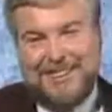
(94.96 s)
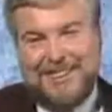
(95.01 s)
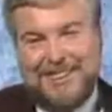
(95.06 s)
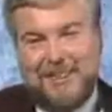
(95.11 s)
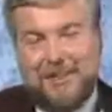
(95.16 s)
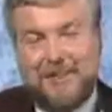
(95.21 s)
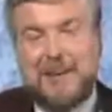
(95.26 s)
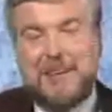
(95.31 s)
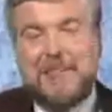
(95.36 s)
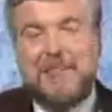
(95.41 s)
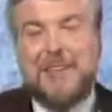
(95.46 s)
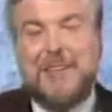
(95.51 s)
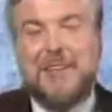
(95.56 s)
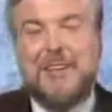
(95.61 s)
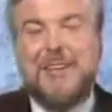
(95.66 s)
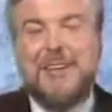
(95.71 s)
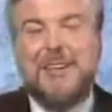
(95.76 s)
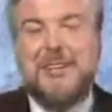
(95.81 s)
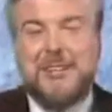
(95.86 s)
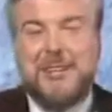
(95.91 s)
Let me give you a
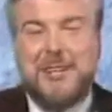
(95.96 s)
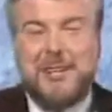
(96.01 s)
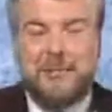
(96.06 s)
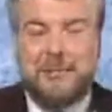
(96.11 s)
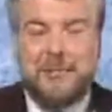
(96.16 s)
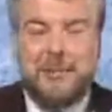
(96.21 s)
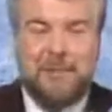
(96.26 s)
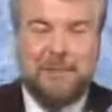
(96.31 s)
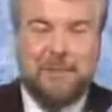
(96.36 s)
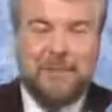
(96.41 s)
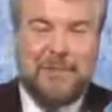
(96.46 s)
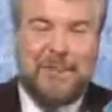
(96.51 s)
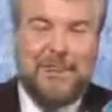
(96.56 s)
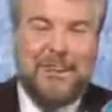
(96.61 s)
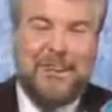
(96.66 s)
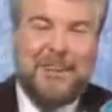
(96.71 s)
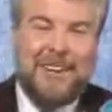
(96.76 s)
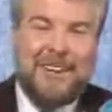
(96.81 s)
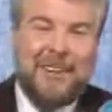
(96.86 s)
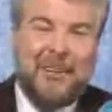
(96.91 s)
good example.
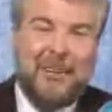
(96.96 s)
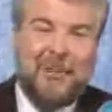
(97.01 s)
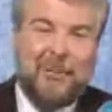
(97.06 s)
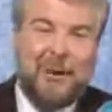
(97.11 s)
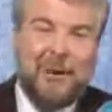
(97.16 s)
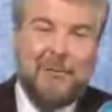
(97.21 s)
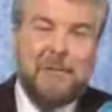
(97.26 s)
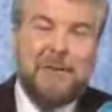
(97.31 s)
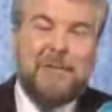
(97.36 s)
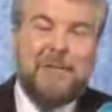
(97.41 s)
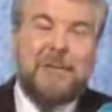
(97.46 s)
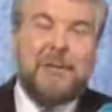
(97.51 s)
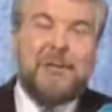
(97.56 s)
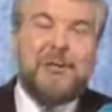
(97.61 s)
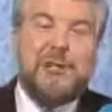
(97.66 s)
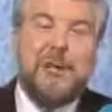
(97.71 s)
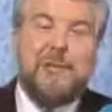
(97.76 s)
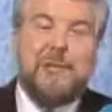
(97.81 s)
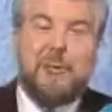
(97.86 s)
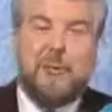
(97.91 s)
One of my
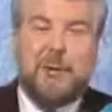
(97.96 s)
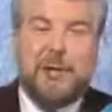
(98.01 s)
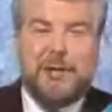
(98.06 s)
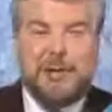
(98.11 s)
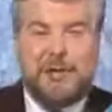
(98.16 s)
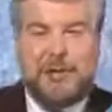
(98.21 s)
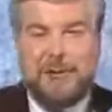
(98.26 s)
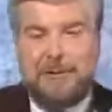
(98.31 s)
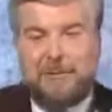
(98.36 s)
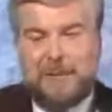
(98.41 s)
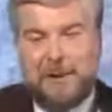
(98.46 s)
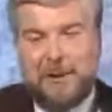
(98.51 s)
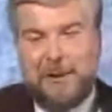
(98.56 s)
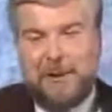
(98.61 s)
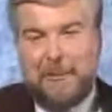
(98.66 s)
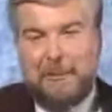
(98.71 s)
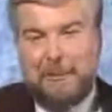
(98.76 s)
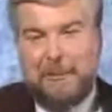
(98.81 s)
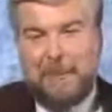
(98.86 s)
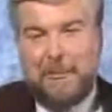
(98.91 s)
first couple weeks on the
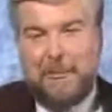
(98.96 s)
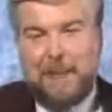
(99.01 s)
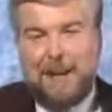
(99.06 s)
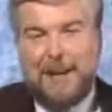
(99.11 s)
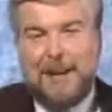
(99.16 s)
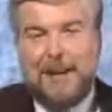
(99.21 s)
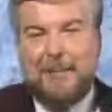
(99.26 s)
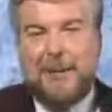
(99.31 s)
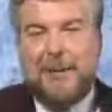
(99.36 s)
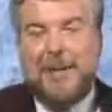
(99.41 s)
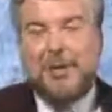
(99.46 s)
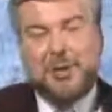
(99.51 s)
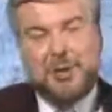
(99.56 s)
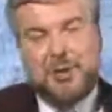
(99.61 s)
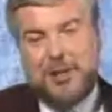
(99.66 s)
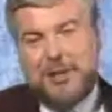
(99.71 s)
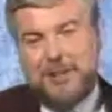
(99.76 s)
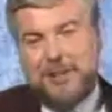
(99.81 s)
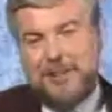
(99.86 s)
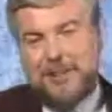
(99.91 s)
phone, I made a
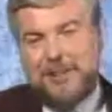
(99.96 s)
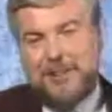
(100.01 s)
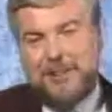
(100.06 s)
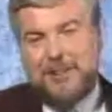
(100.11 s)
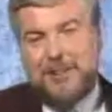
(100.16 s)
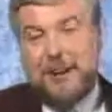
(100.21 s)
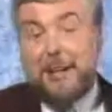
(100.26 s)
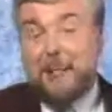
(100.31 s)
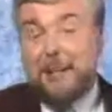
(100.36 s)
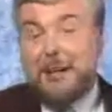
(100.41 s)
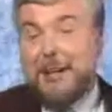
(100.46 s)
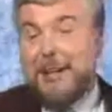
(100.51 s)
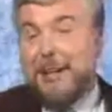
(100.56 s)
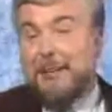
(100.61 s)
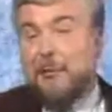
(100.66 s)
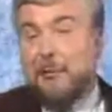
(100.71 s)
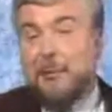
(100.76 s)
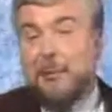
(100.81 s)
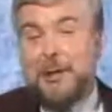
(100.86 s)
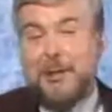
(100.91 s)
sale, and I'm like
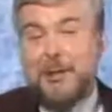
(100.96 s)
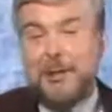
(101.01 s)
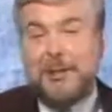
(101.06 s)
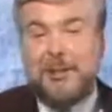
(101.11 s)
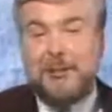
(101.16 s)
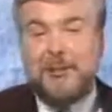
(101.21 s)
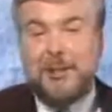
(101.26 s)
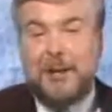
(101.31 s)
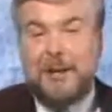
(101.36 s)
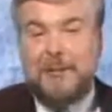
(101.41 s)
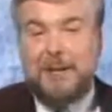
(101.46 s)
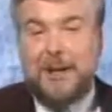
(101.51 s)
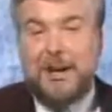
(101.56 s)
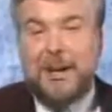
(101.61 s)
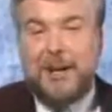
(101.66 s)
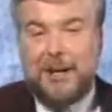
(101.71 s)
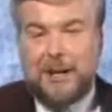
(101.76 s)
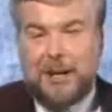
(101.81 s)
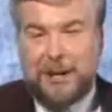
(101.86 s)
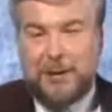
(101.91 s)
everybody else. I've got
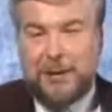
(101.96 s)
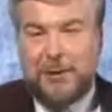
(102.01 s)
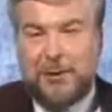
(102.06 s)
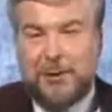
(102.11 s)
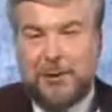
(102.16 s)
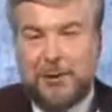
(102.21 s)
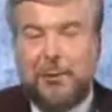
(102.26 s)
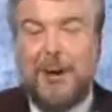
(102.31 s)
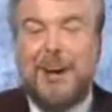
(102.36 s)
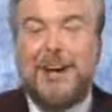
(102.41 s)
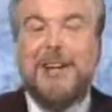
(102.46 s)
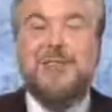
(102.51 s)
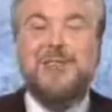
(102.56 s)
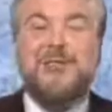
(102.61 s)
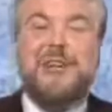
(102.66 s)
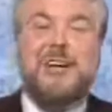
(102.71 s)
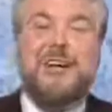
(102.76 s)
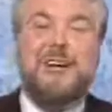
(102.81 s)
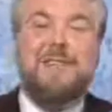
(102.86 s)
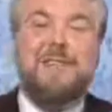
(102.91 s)
an ego as wide as
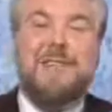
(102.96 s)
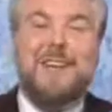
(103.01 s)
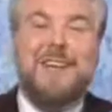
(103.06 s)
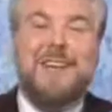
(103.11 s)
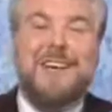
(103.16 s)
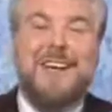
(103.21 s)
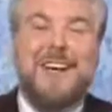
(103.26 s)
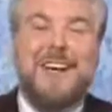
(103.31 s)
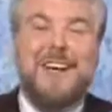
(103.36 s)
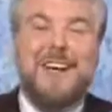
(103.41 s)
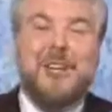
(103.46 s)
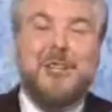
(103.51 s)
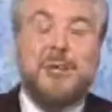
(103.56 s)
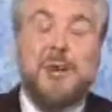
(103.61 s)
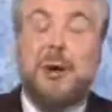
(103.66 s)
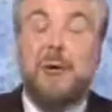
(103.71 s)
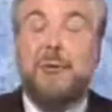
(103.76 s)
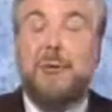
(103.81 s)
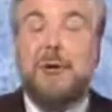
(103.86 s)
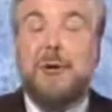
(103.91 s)
an elephant, so
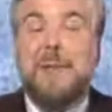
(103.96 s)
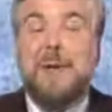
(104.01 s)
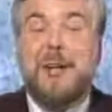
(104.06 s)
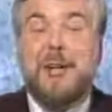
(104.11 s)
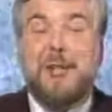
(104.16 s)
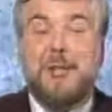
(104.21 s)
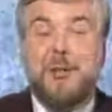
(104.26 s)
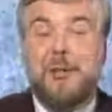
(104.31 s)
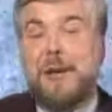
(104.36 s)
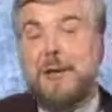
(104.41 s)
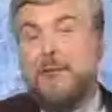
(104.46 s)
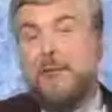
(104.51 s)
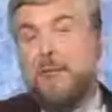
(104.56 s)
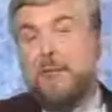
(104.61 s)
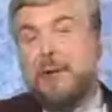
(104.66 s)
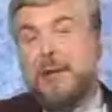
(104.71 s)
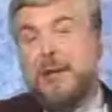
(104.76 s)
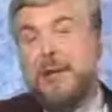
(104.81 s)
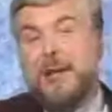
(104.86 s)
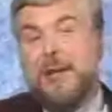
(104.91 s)
I wanted to make sure
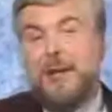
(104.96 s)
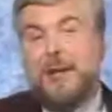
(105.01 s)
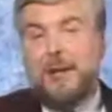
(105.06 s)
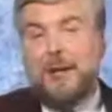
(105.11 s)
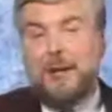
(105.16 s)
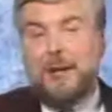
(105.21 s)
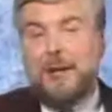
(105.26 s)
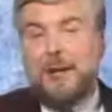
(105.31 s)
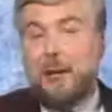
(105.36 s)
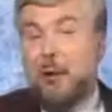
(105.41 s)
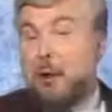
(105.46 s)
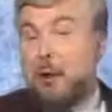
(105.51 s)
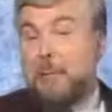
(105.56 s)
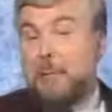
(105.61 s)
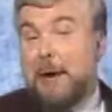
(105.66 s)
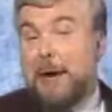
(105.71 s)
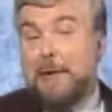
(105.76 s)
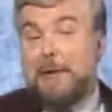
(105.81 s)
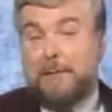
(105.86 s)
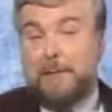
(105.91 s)
everybody on
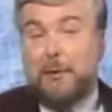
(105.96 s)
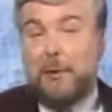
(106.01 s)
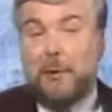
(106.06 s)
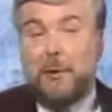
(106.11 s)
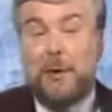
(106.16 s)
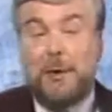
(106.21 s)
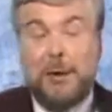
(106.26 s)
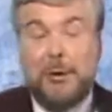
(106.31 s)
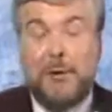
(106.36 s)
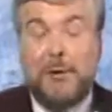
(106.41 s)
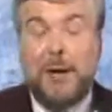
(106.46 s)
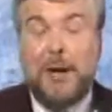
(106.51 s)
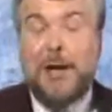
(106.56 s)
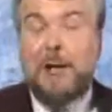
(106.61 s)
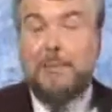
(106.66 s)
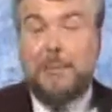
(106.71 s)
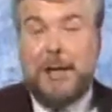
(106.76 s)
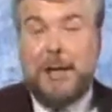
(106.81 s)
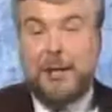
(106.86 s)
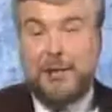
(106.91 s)
my floor knew that
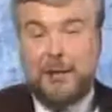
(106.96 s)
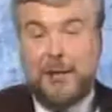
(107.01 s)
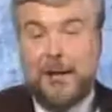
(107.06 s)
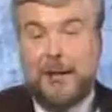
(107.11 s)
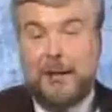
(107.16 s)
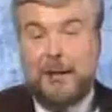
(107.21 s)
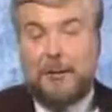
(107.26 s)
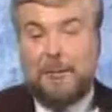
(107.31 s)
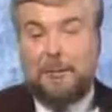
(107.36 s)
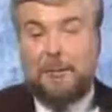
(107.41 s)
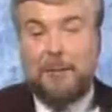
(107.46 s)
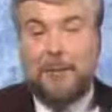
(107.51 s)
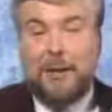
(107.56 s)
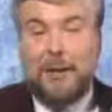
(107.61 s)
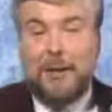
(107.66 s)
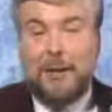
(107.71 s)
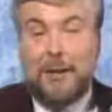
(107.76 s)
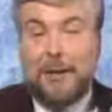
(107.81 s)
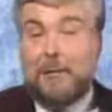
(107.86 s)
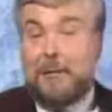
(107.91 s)
I'd made a sale,
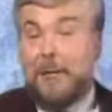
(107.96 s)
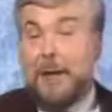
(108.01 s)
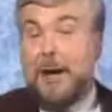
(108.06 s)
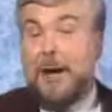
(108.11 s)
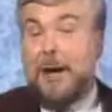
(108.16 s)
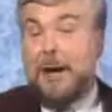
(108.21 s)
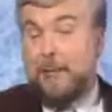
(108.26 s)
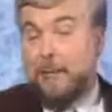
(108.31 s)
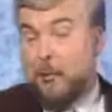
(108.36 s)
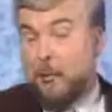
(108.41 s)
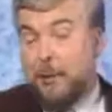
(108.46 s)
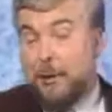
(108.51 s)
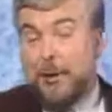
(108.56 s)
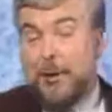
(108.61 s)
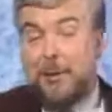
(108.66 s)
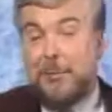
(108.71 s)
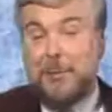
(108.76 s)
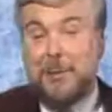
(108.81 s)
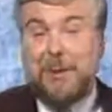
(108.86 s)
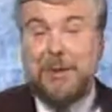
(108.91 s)
if not everyone in
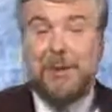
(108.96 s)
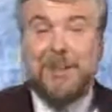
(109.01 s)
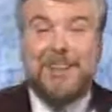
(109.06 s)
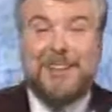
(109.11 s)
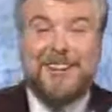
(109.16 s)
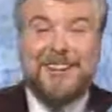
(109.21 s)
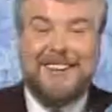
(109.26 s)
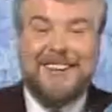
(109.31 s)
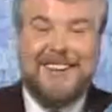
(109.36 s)
the building.